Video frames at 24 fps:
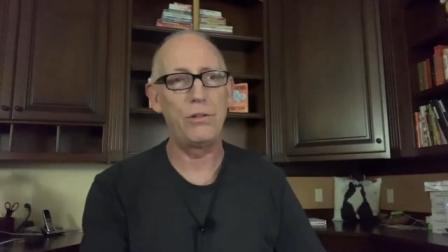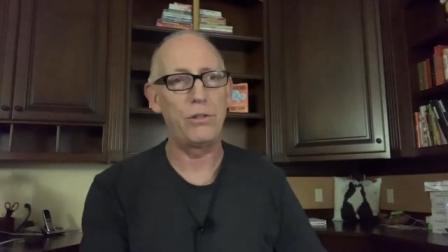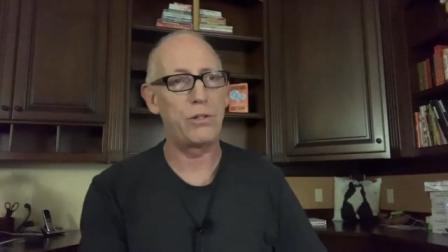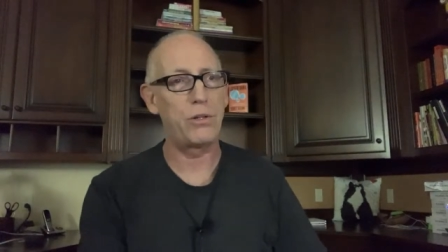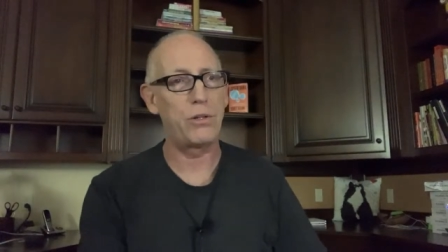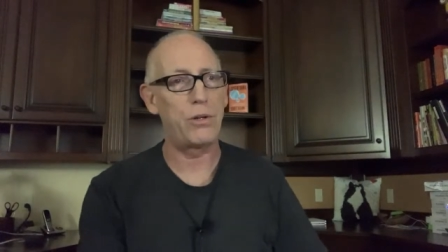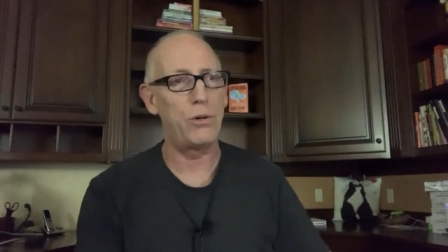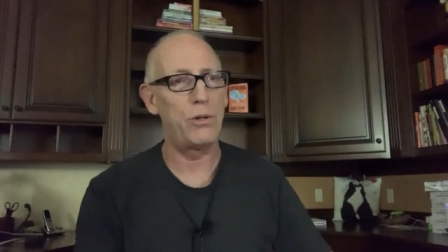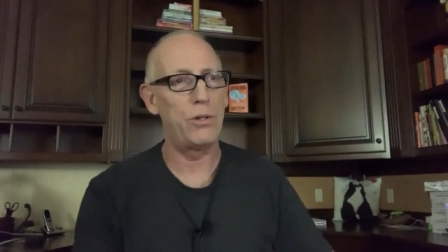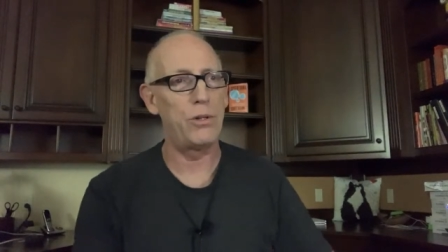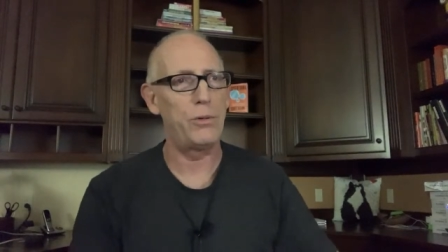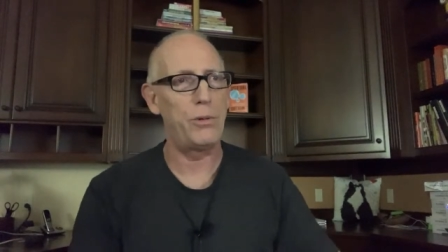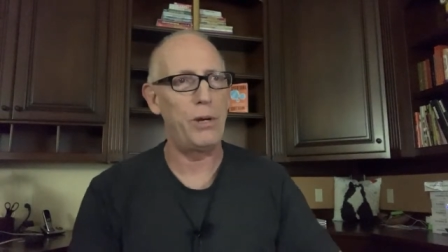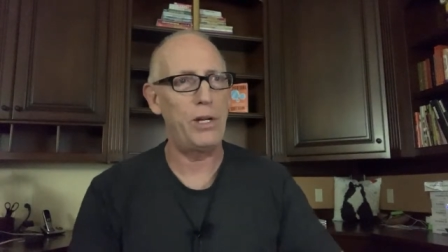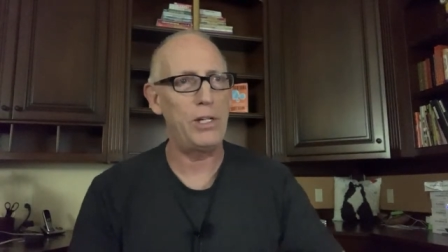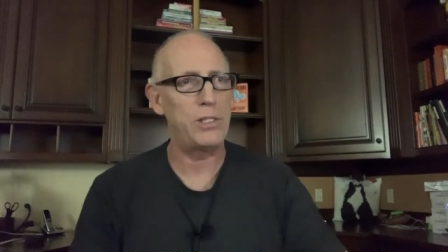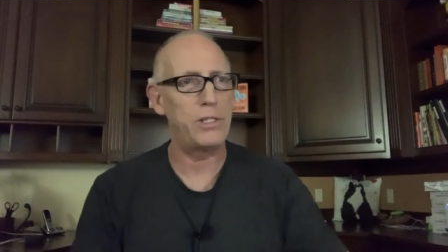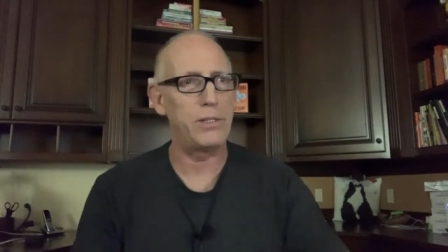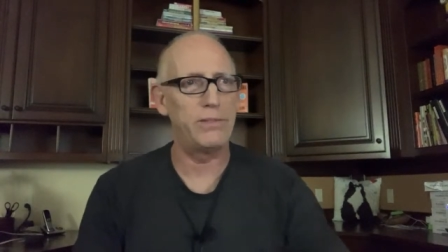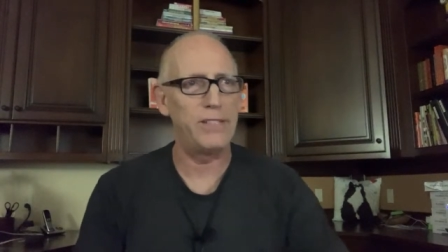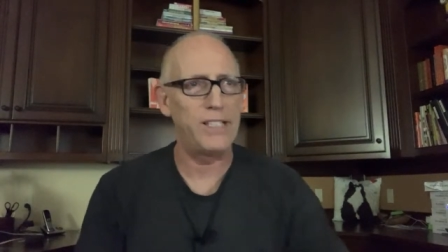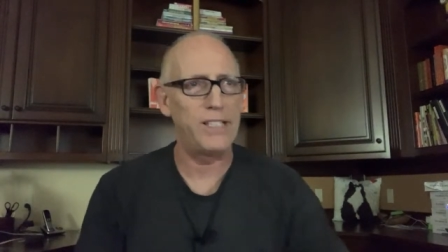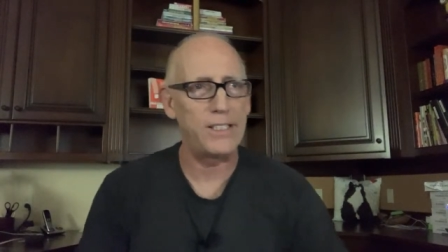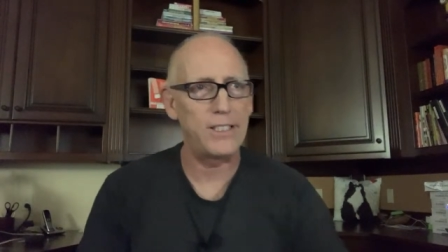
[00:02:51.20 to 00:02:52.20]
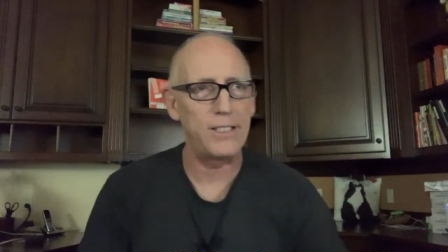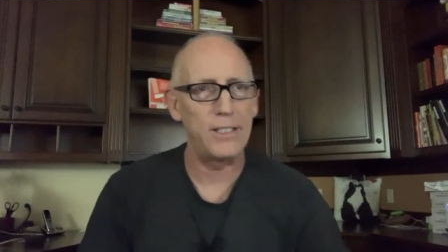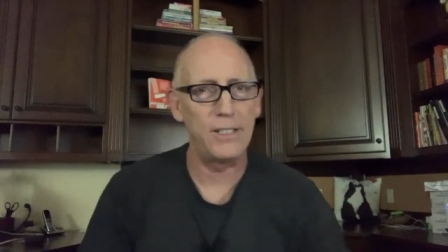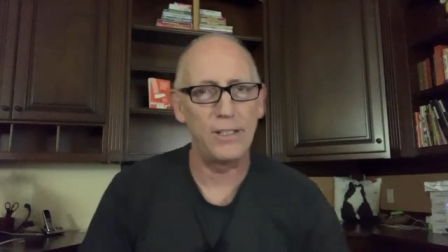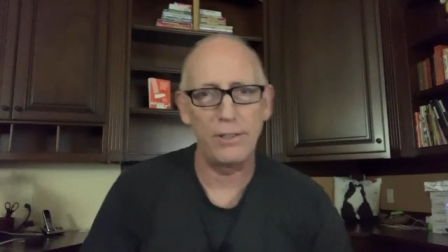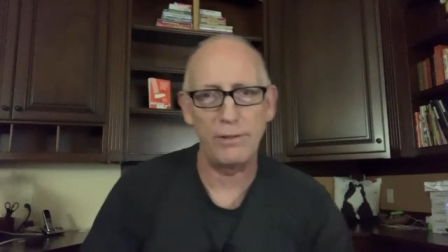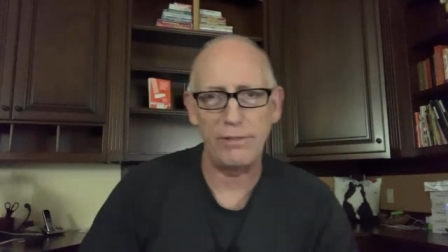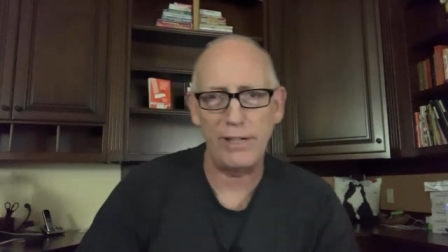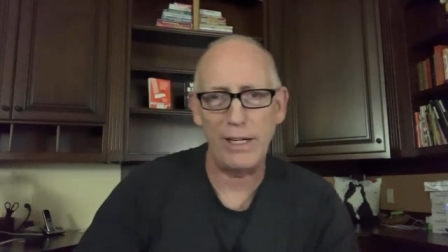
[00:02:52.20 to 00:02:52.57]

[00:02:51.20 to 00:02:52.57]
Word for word: turn the rest of us into